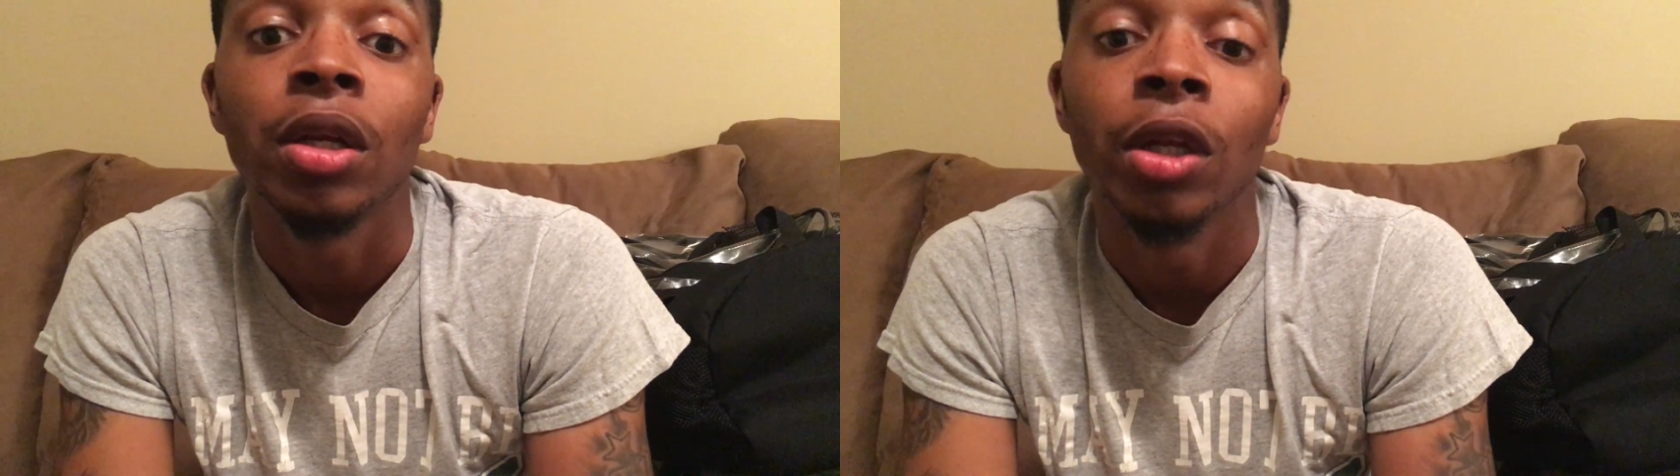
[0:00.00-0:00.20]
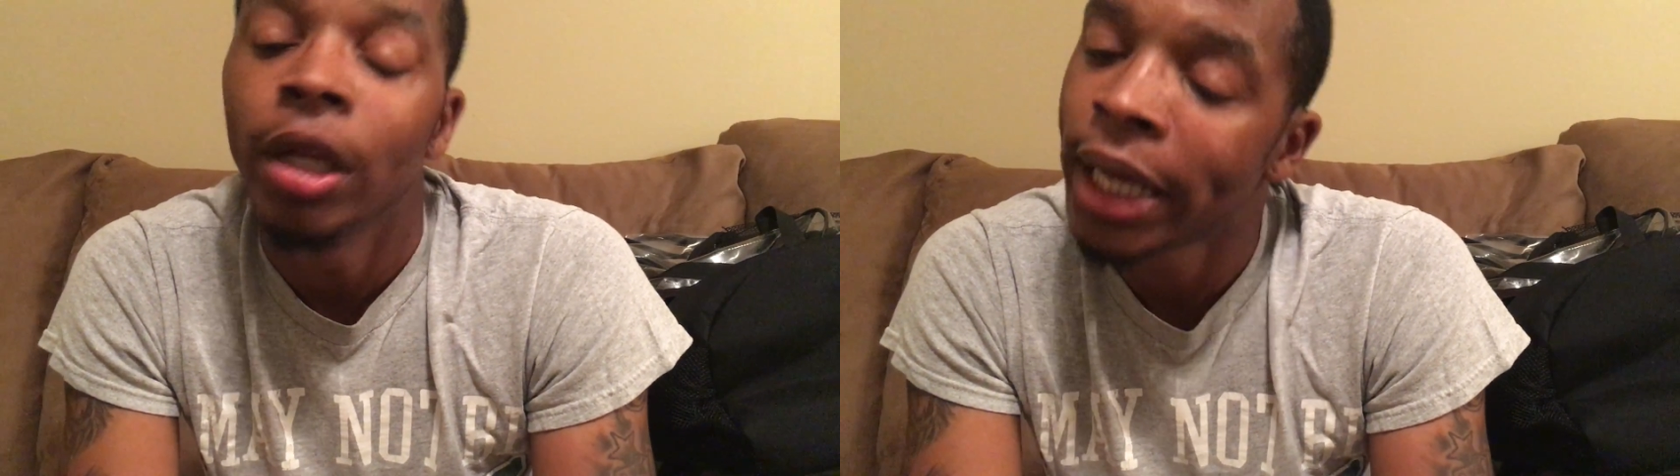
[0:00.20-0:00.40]

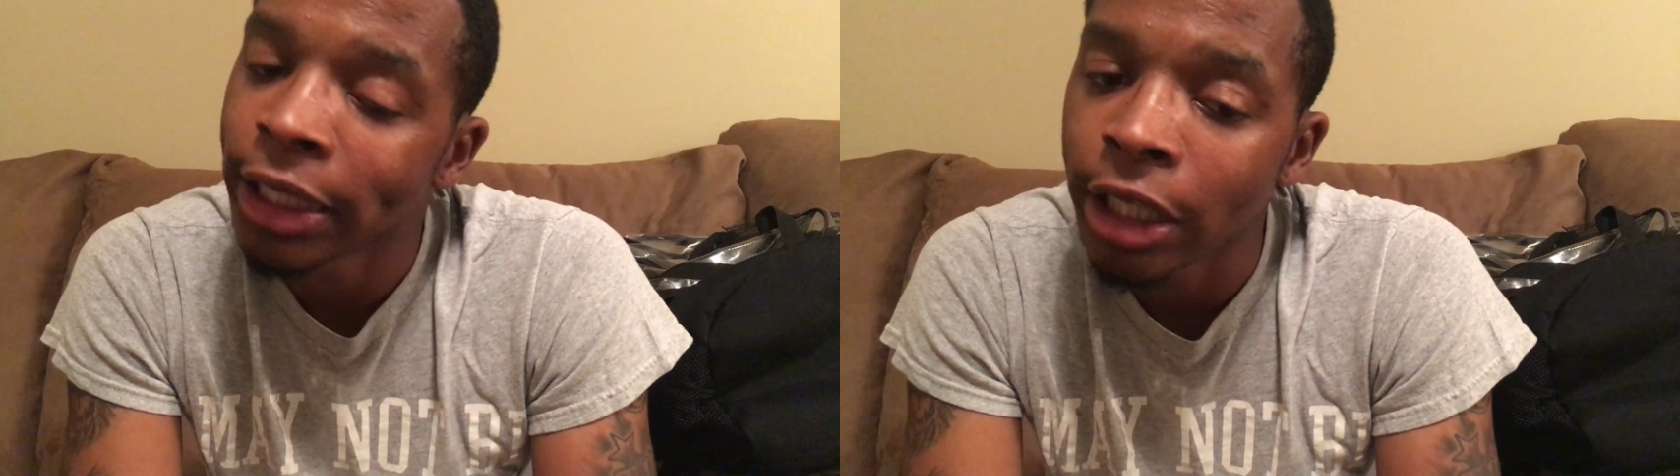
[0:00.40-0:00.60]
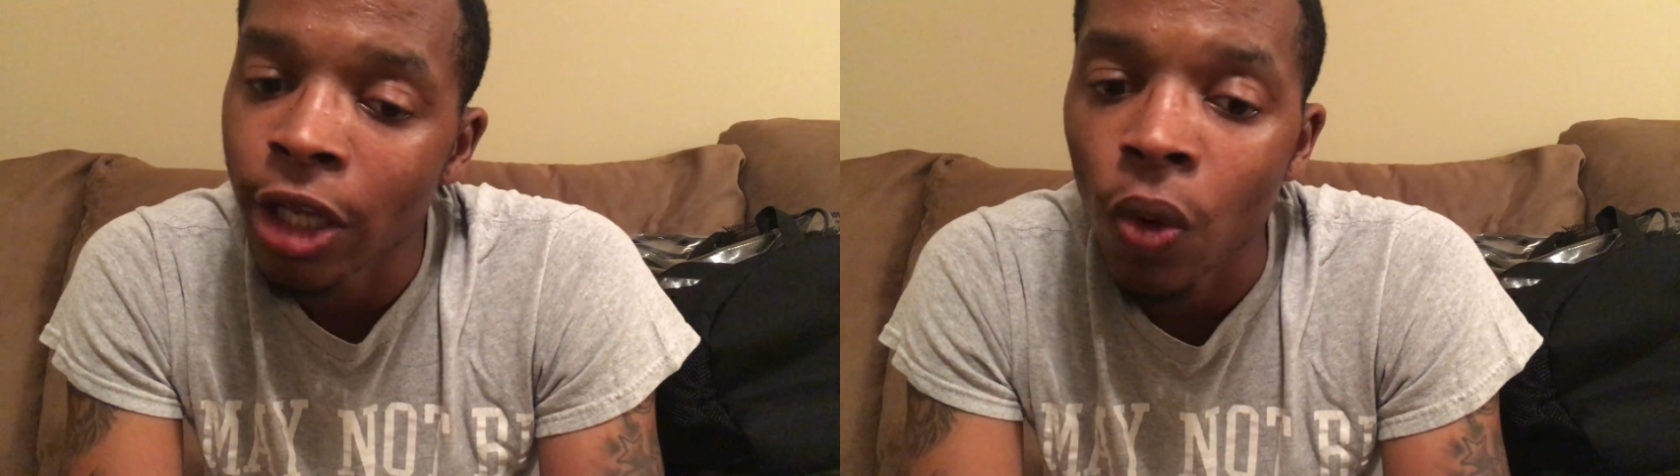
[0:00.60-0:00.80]
Look
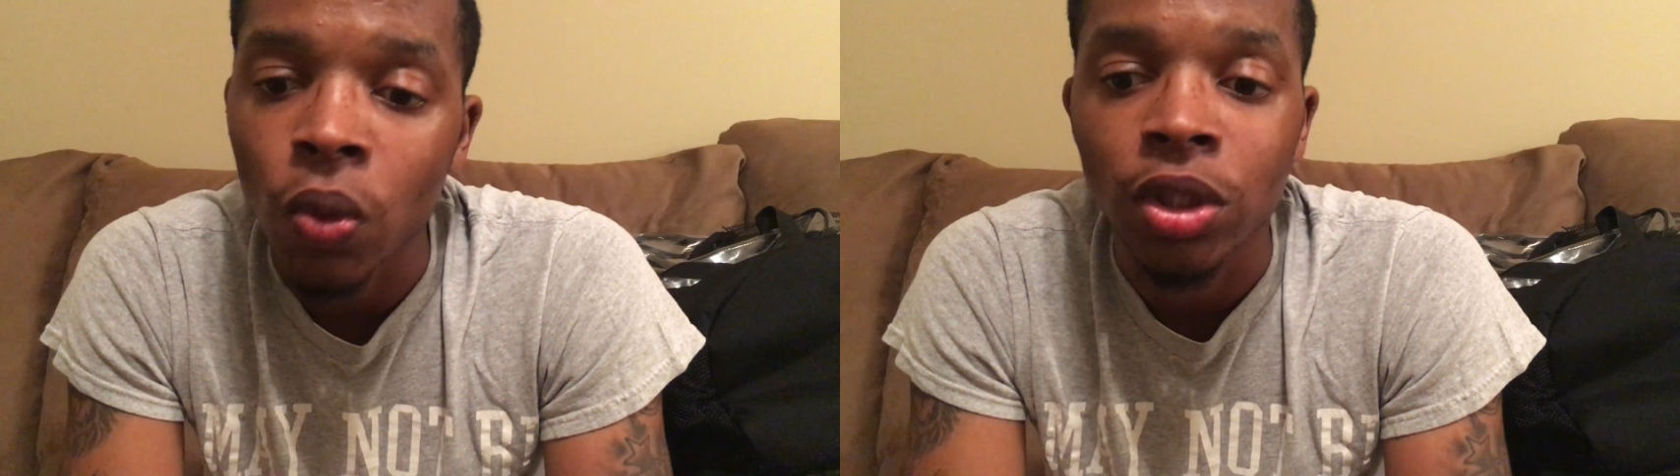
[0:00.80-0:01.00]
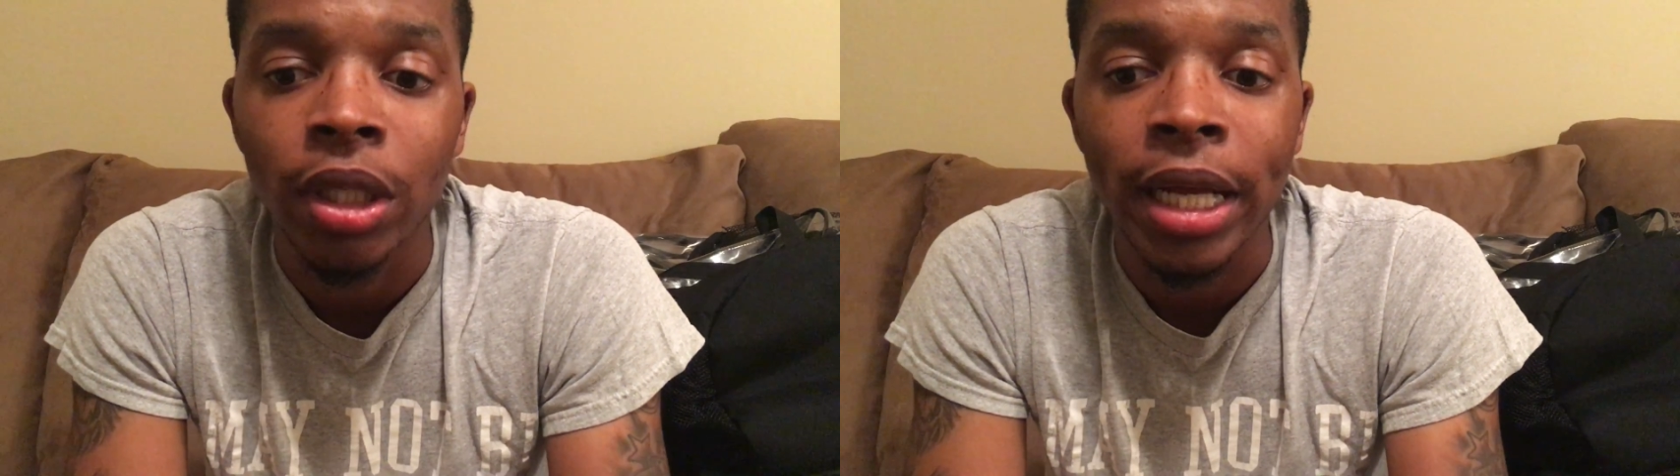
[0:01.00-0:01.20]
at the
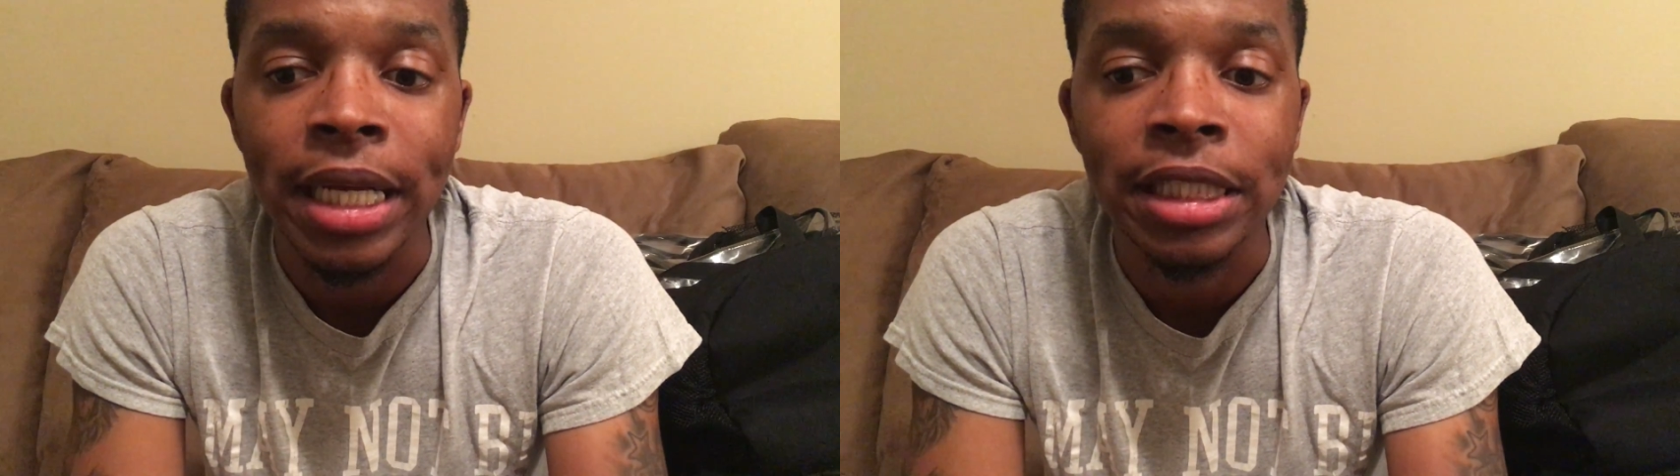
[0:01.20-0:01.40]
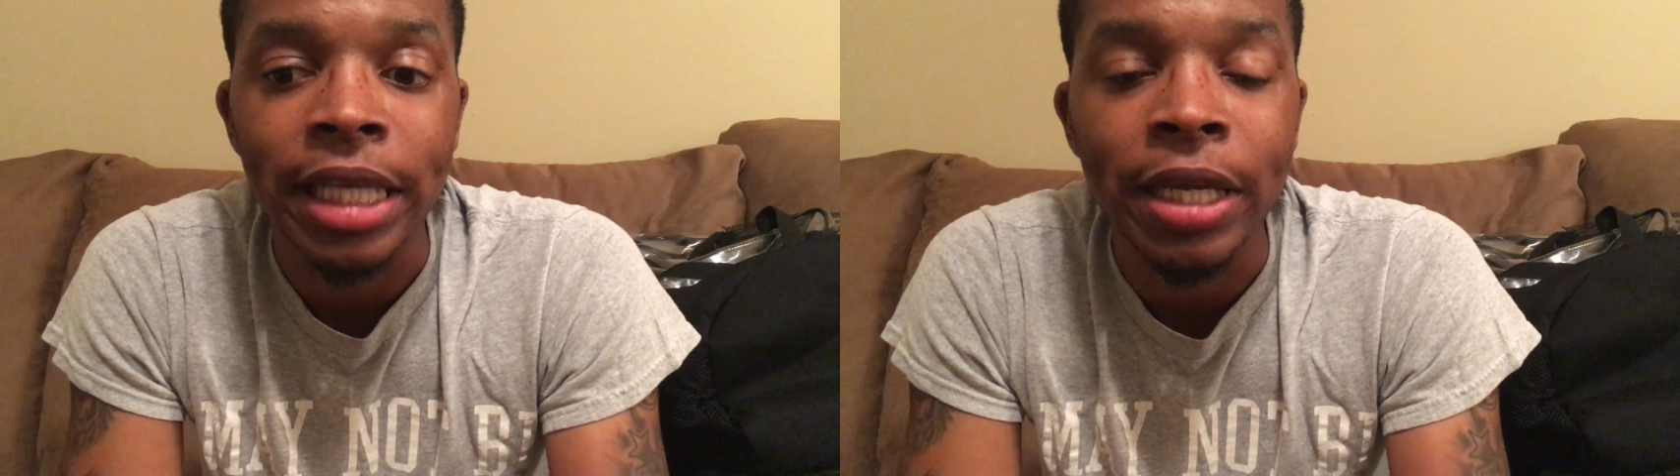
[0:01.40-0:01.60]
notes.
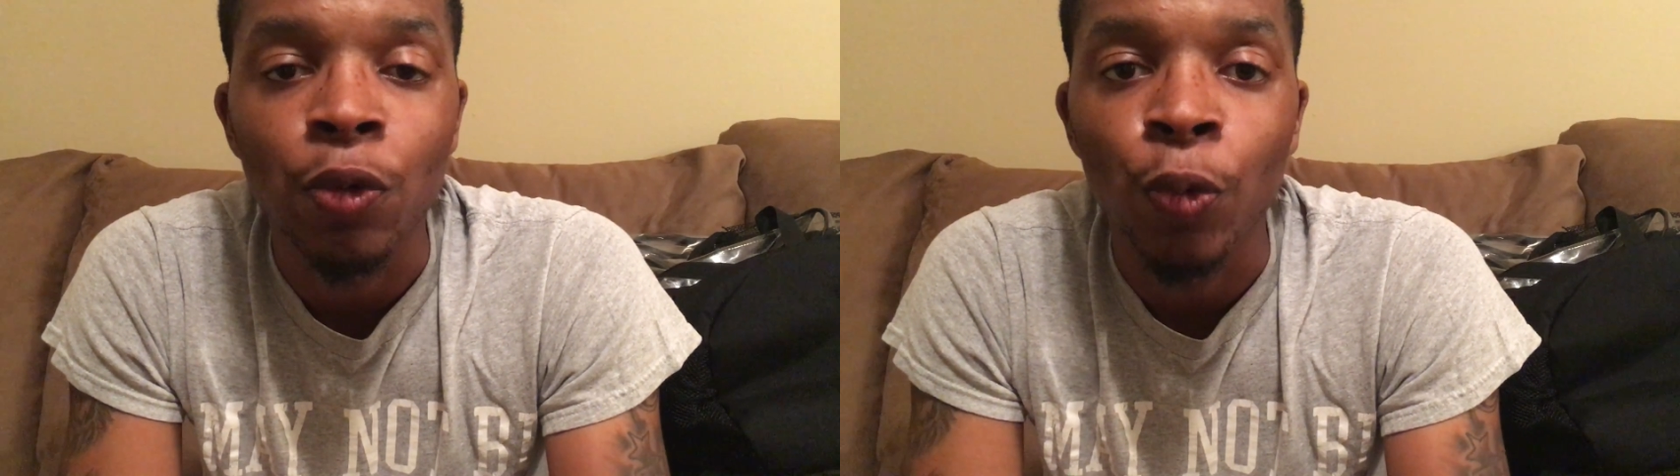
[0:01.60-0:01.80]
Like I say,